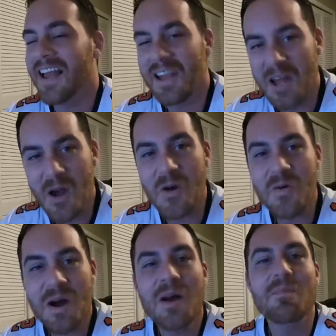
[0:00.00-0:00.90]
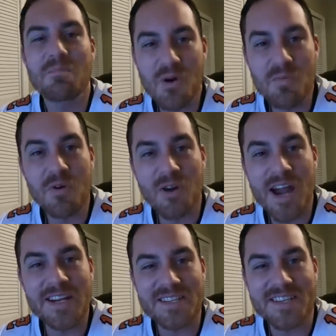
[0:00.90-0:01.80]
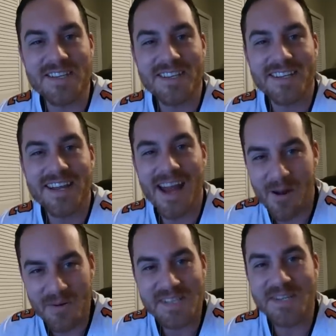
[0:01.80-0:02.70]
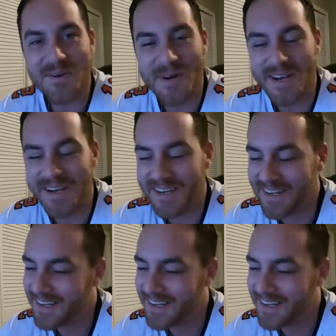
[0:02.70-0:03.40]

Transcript: Hello, Boomerites. How we doing?